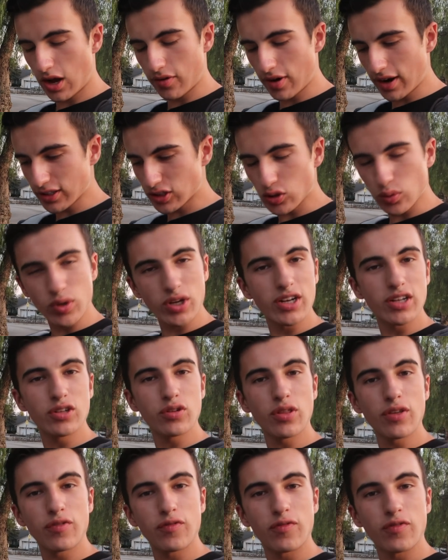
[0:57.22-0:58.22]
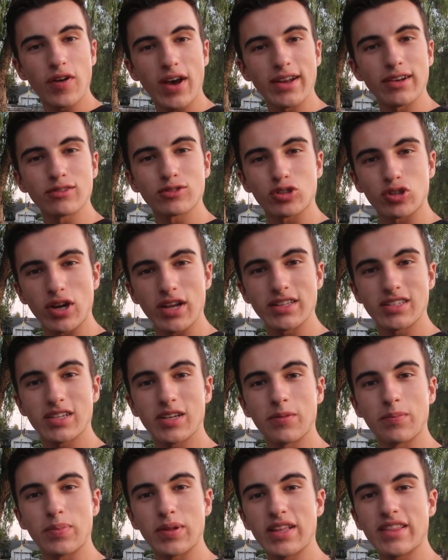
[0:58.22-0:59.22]
Alright, so we're going to do the final trade to
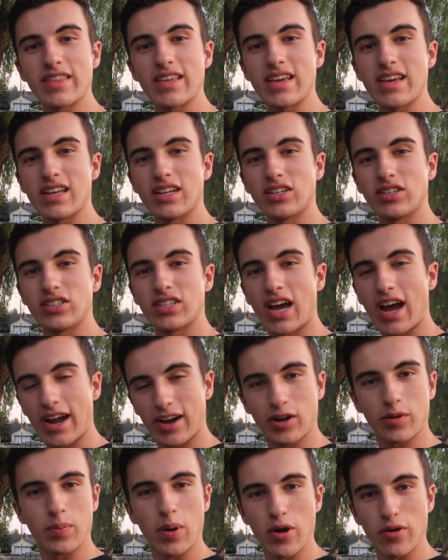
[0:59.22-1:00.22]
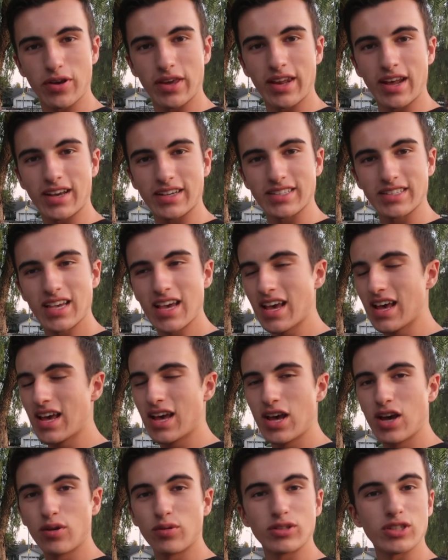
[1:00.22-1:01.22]
complete the entire Pokédex,
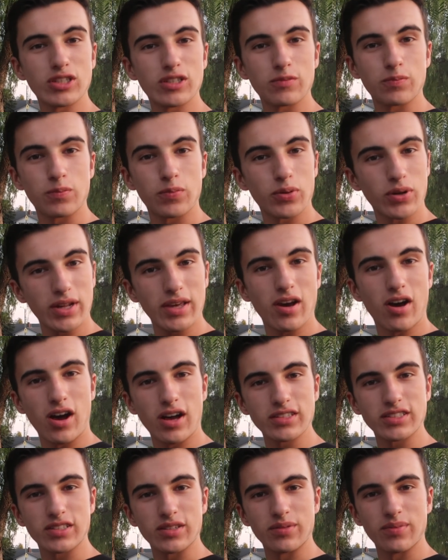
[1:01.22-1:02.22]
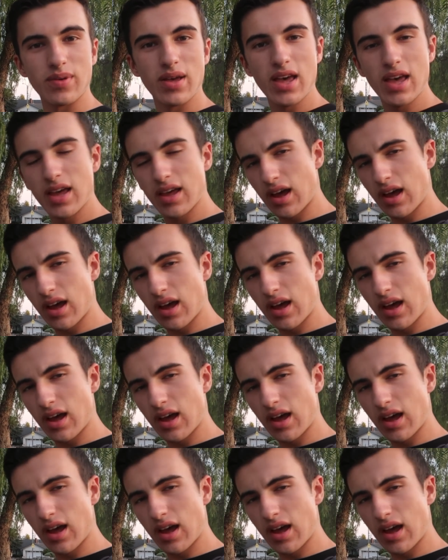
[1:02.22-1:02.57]
which is pretty awesome.